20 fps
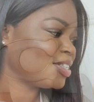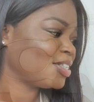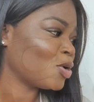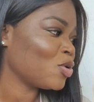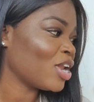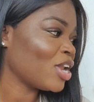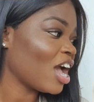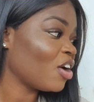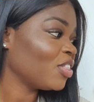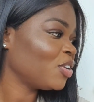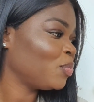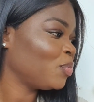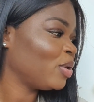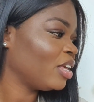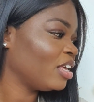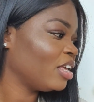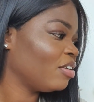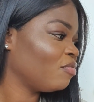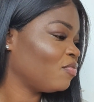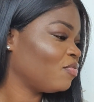So now that
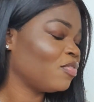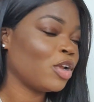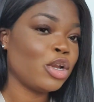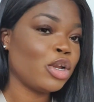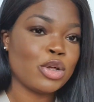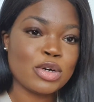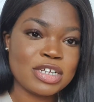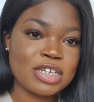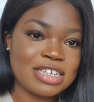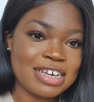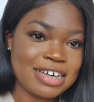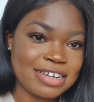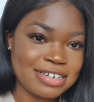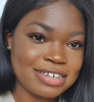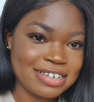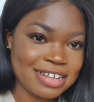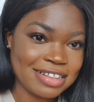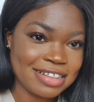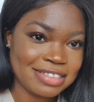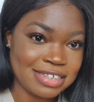we've looked
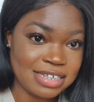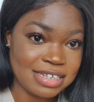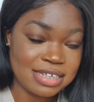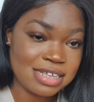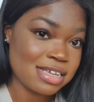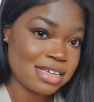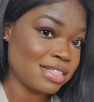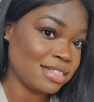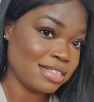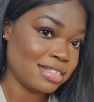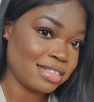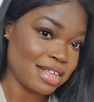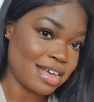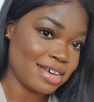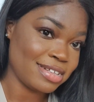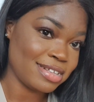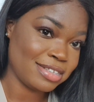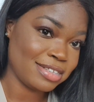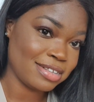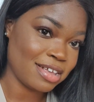at the
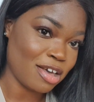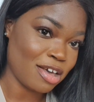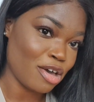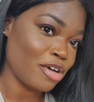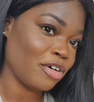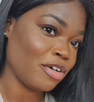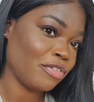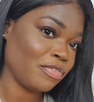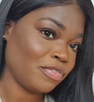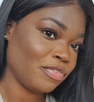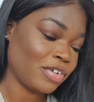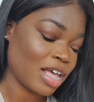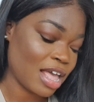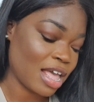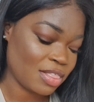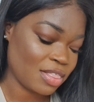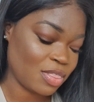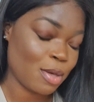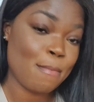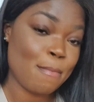inside of
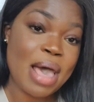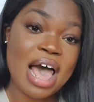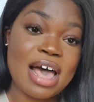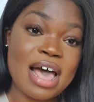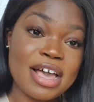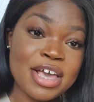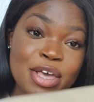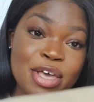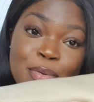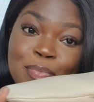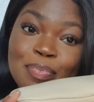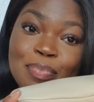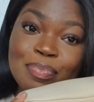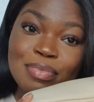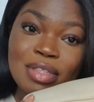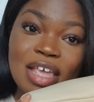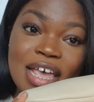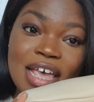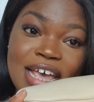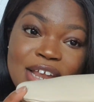the bag
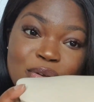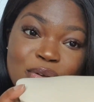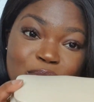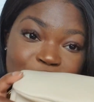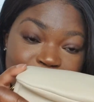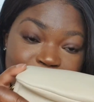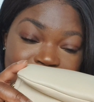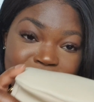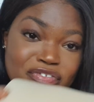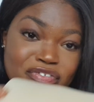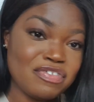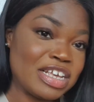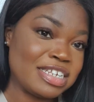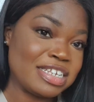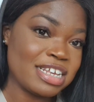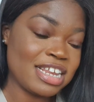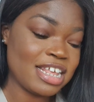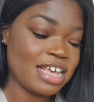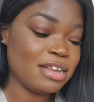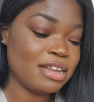and what you can fit
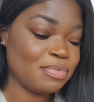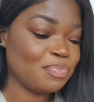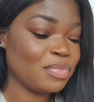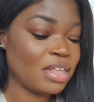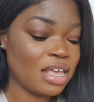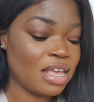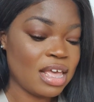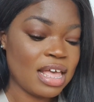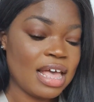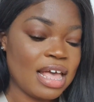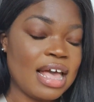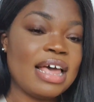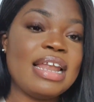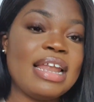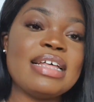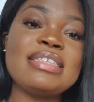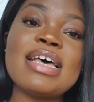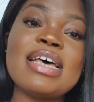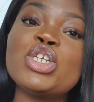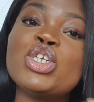in it,
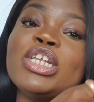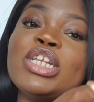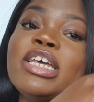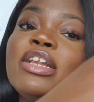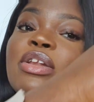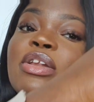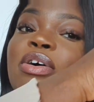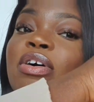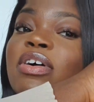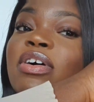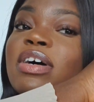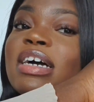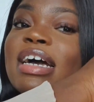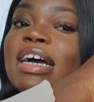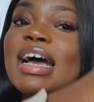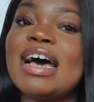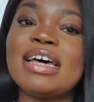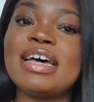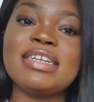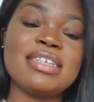let's actually look
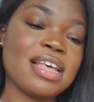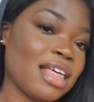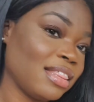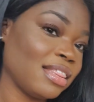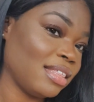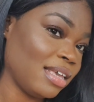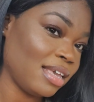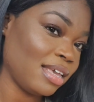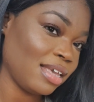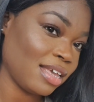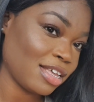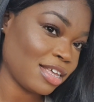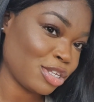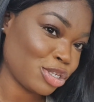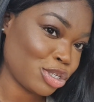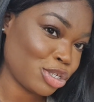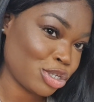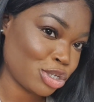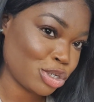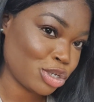at the
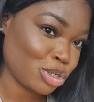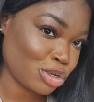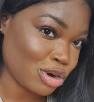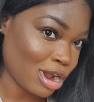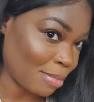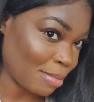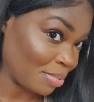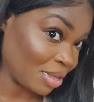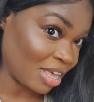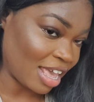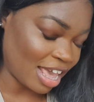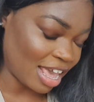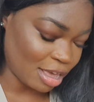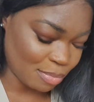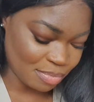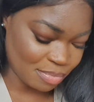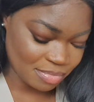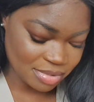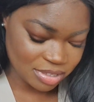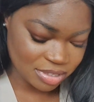strap
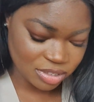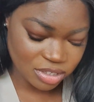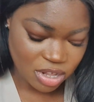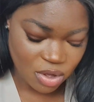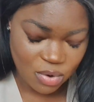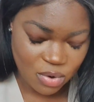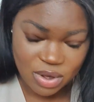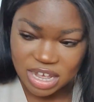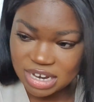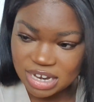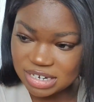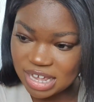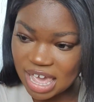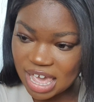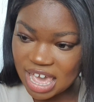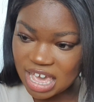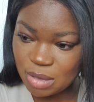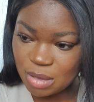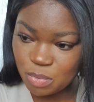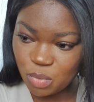game. So it
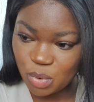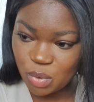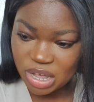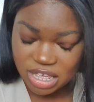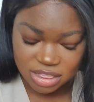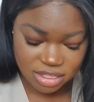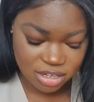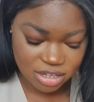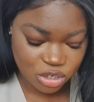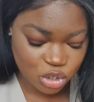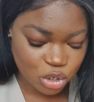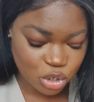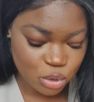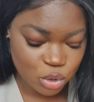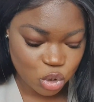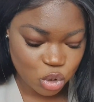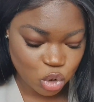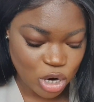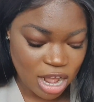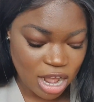came with two
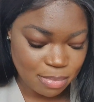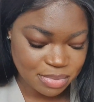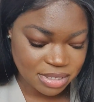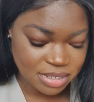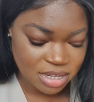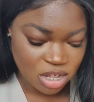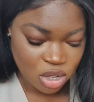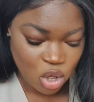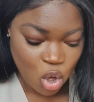straps.